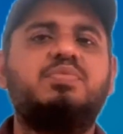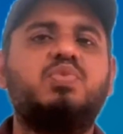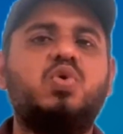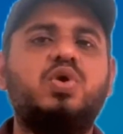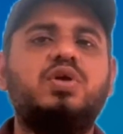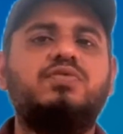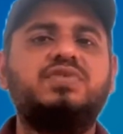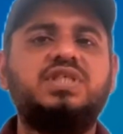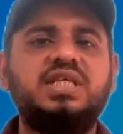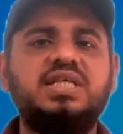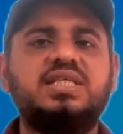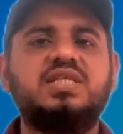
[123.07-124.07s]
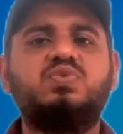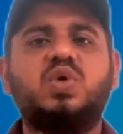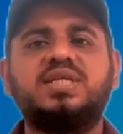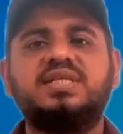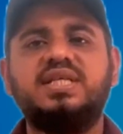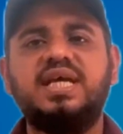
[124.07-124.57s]
the body of Jesus
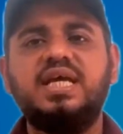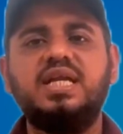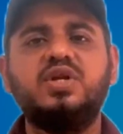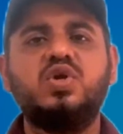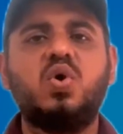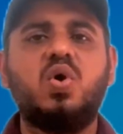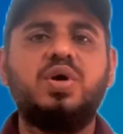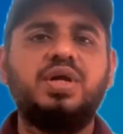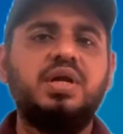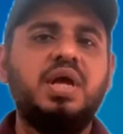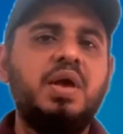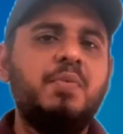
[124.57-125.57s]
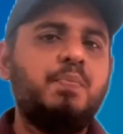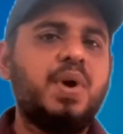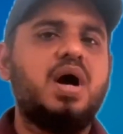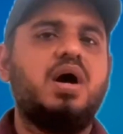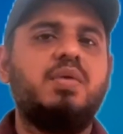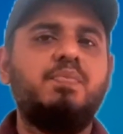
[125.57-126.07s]
was nailed not in
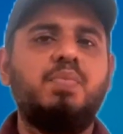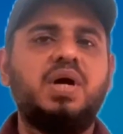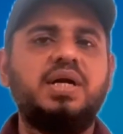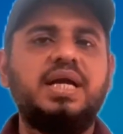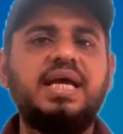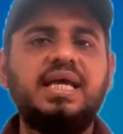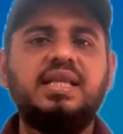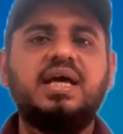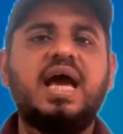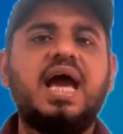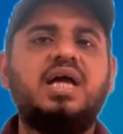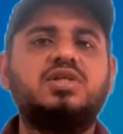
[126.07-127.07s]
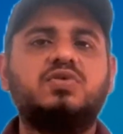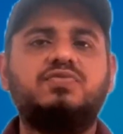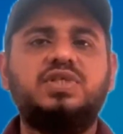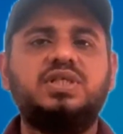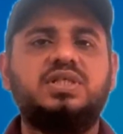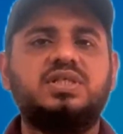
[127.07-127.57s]
palm but in the hands of
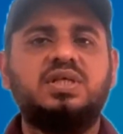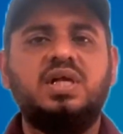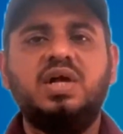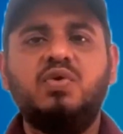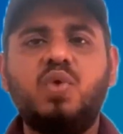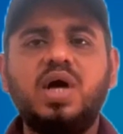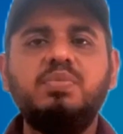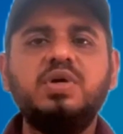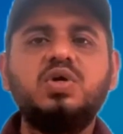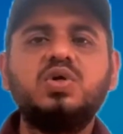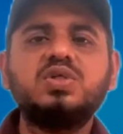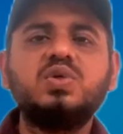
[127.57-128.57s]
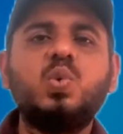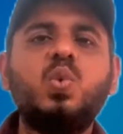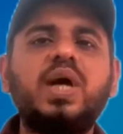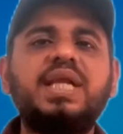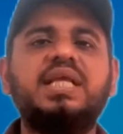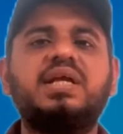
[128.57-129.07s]
Jesus. Why? Because
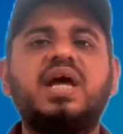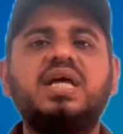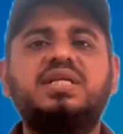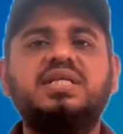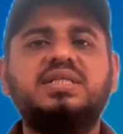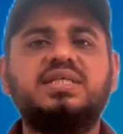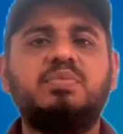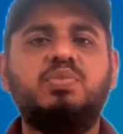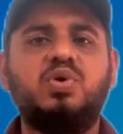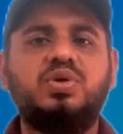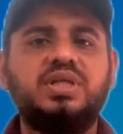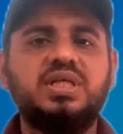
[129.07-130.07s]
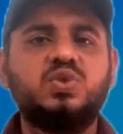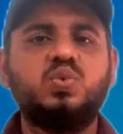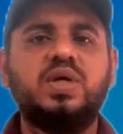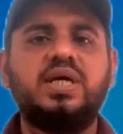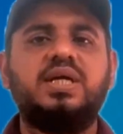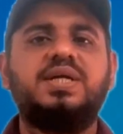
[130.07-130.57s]
when the writings about this
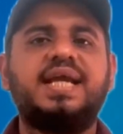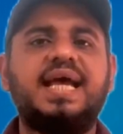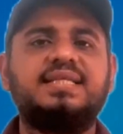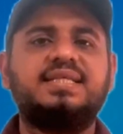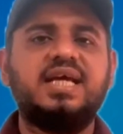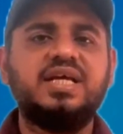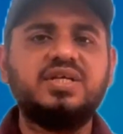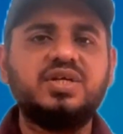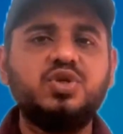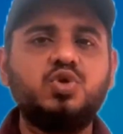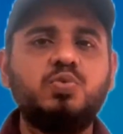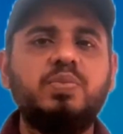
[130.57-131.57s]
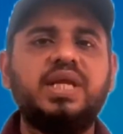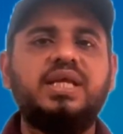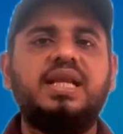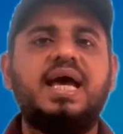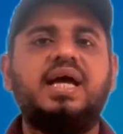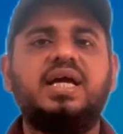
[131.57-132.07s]
were translated into many
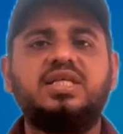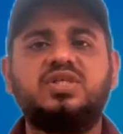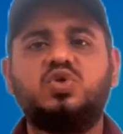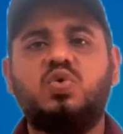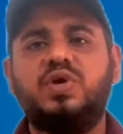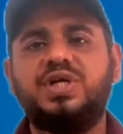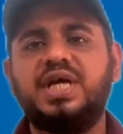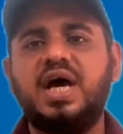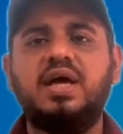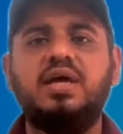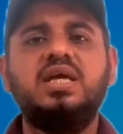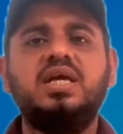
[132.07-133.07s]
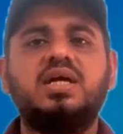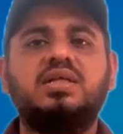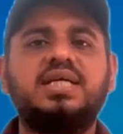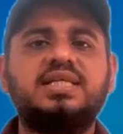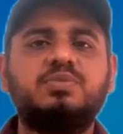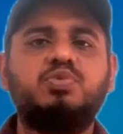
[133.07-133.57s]
languages over time,
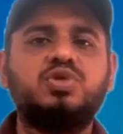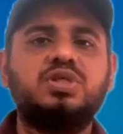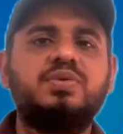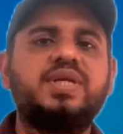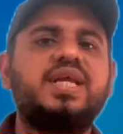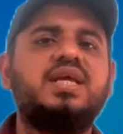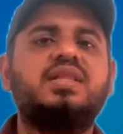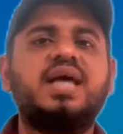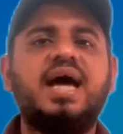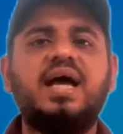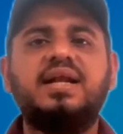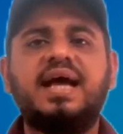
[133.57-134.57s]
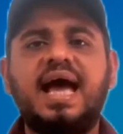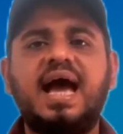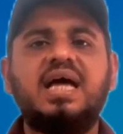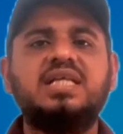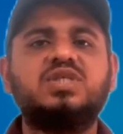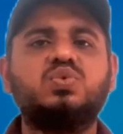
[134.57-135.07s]
there is a possibility that
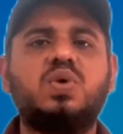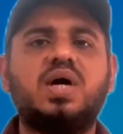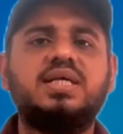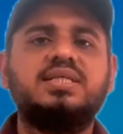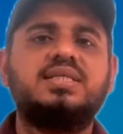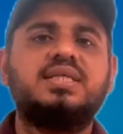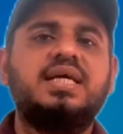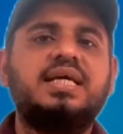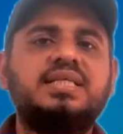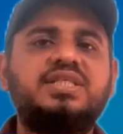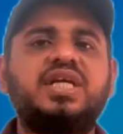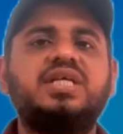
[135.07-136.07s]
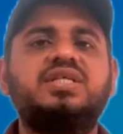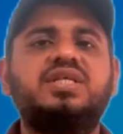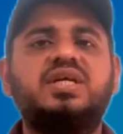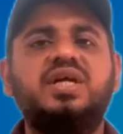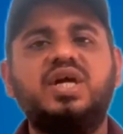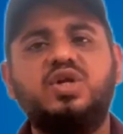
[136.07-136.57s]
hands was changed
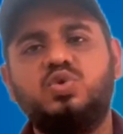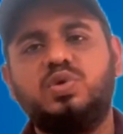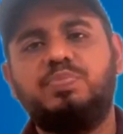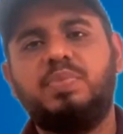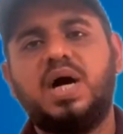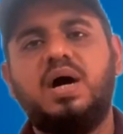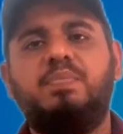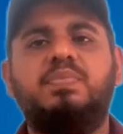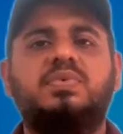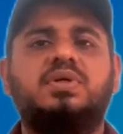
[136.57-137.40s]
into the palm.